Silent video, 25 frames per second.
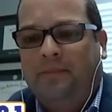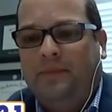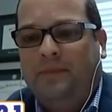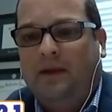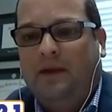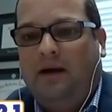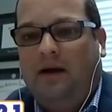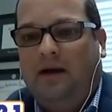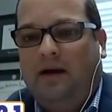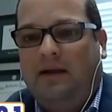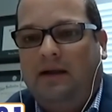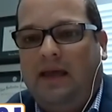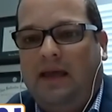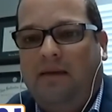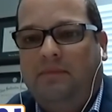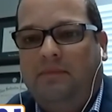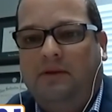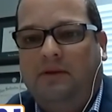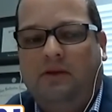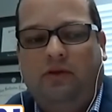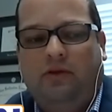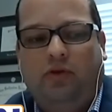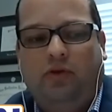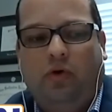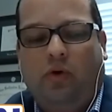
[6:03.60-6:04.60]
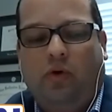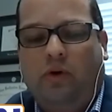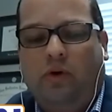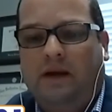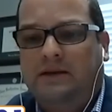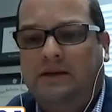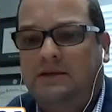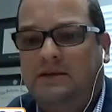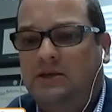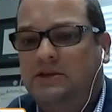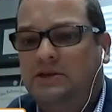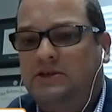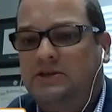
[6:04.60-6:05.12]
uh, came to the door
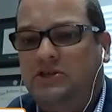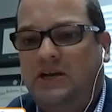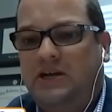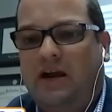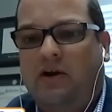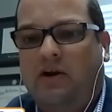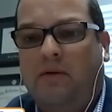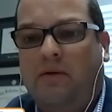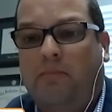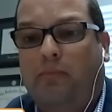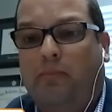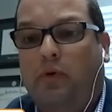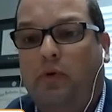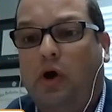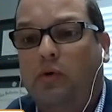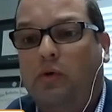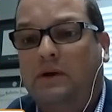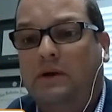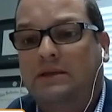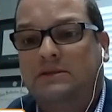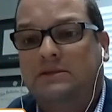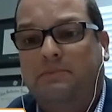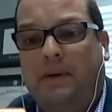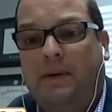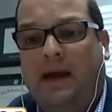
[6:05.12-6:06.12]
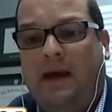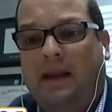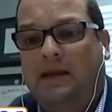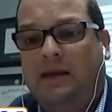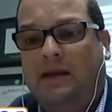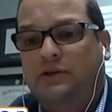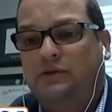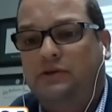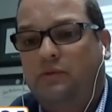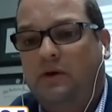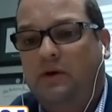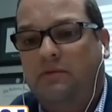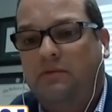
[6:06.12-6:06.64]
and just shared in broken
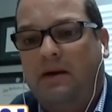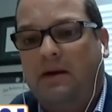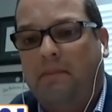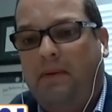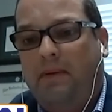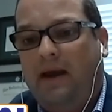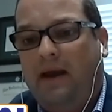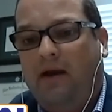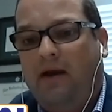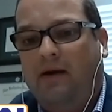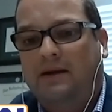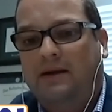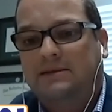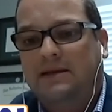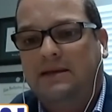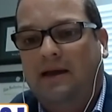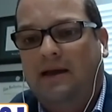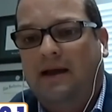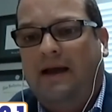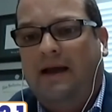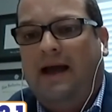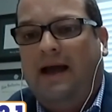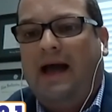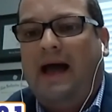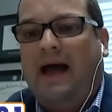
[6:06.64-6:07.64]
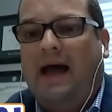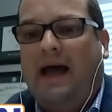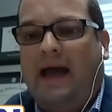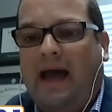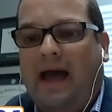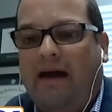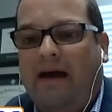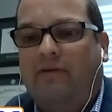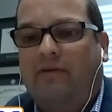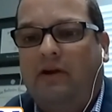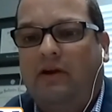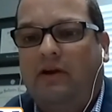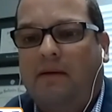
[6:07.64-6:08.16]
Spanish with my parents I
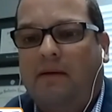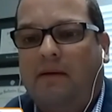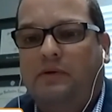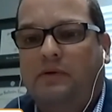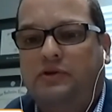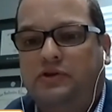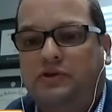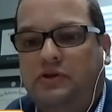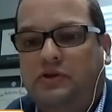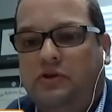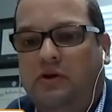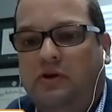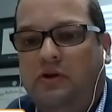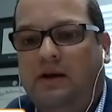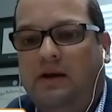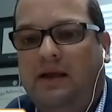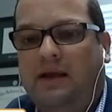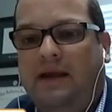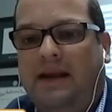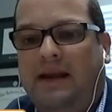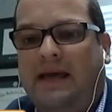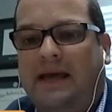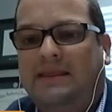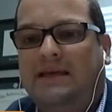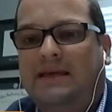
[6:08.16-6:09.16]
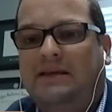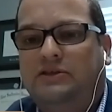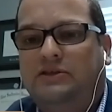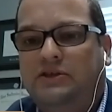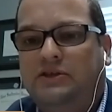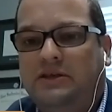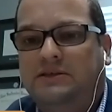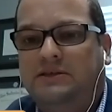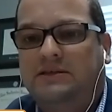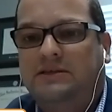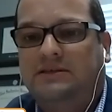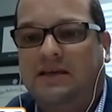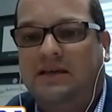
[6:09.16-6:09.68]
have an opportunity, and I think
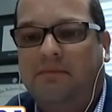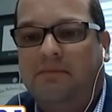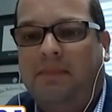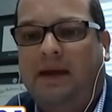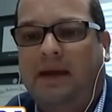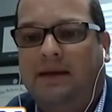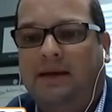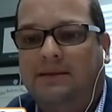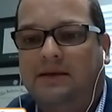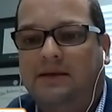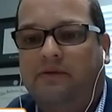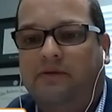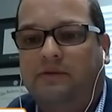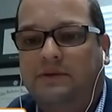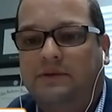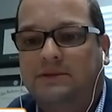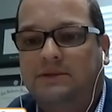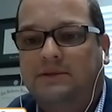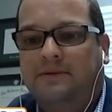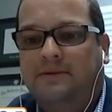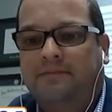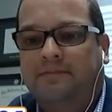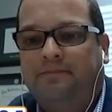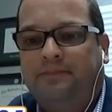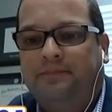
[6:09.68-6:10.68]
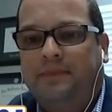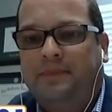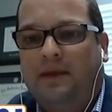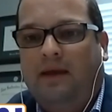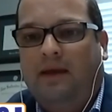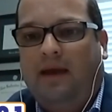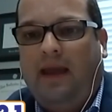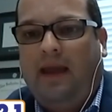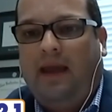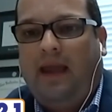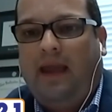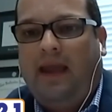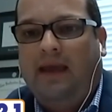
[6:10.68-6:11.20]
Jesus can make a difference.
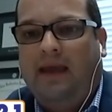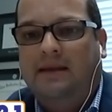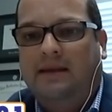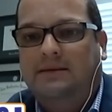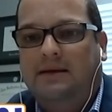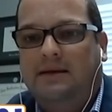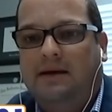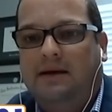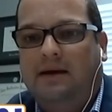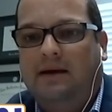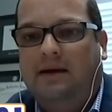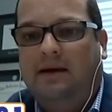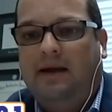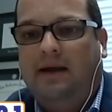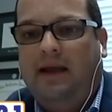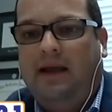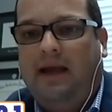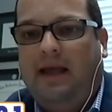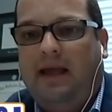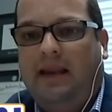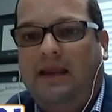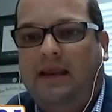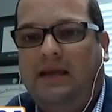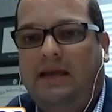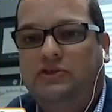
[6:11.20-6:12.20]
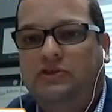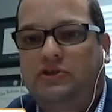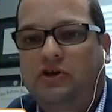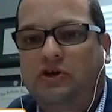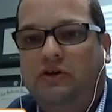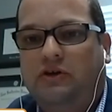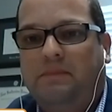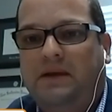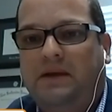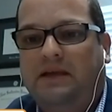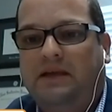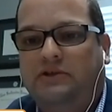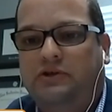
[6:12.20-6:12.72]
And uh, and he
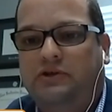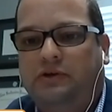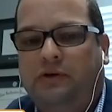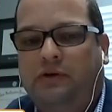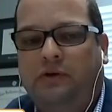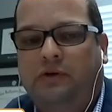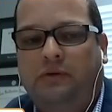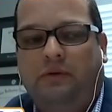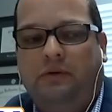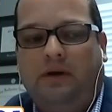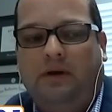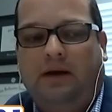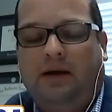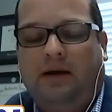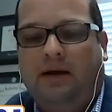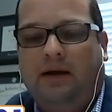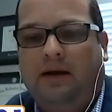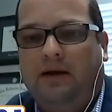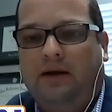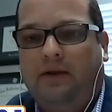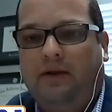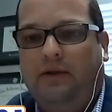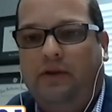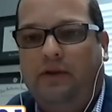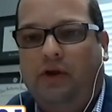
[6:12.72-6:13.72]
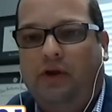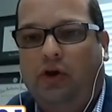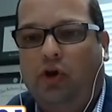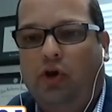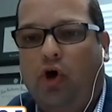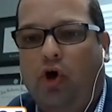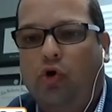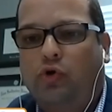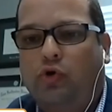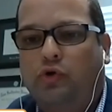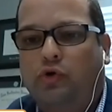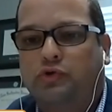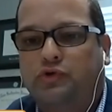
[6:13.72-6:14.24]
took me to uh, the
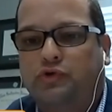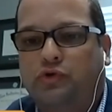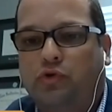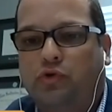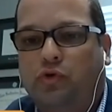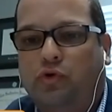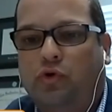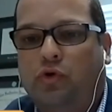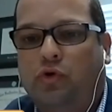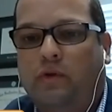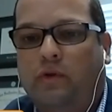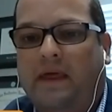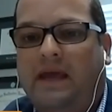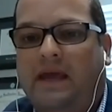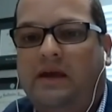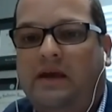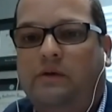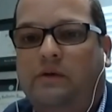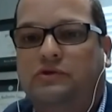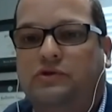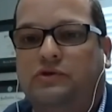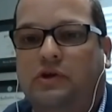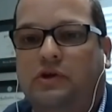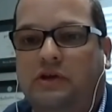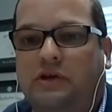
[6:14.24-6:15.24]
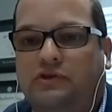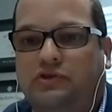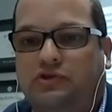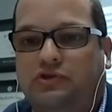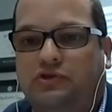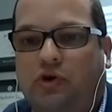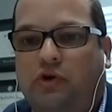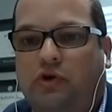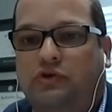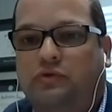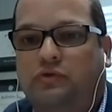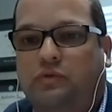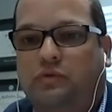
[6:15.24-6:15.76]
local school that he was his
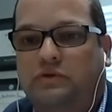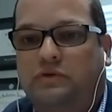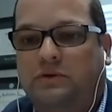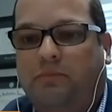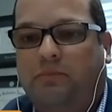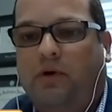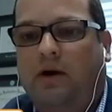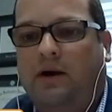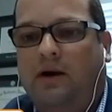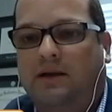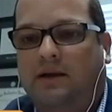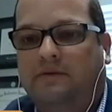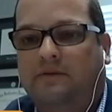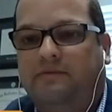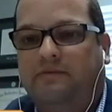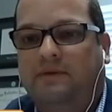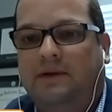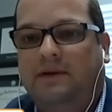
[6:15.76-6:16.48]
church was a part of,